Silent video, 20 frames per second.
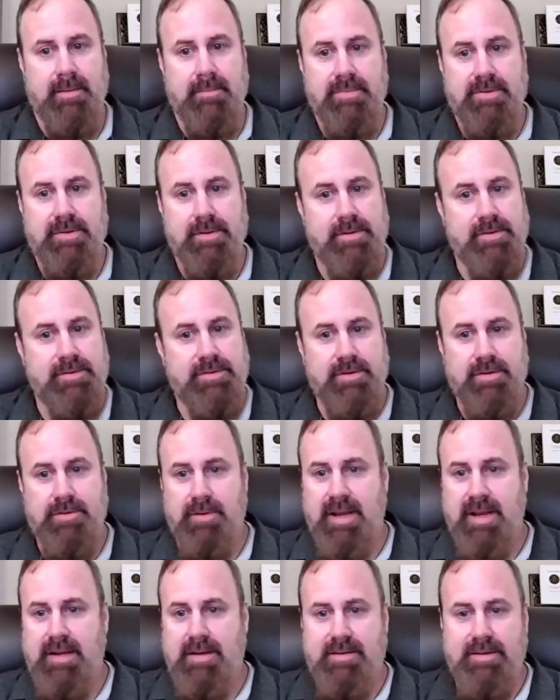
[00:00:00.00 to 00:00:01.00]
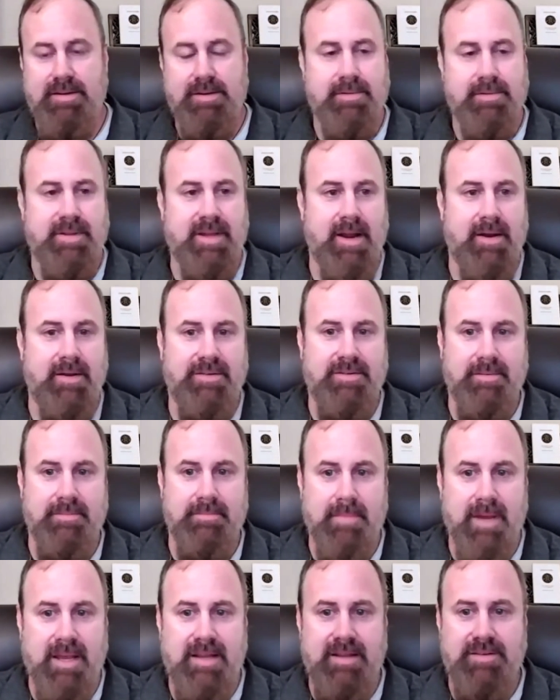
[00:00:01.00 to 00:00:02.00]
So there's a great deal there. It's
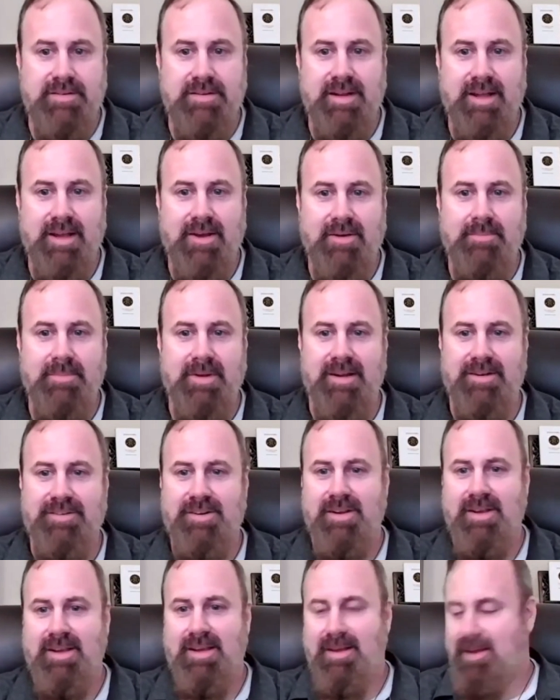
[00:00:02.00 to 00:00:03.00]
amazing how much.